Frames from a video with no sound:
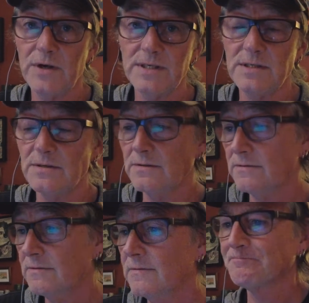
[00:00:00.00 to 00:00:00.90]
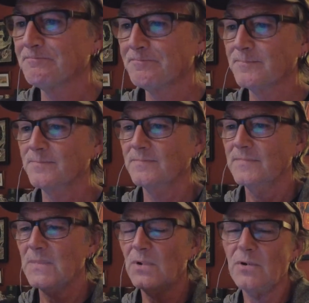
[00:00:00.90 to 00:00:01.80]
season.
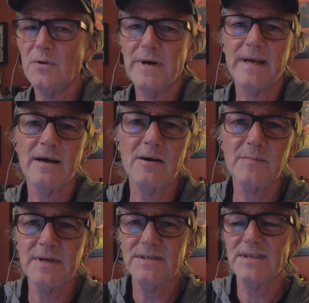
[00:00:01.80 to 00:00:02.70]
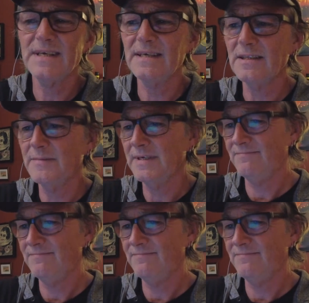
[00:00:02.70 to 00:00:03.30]
Oh, my arm is killing me.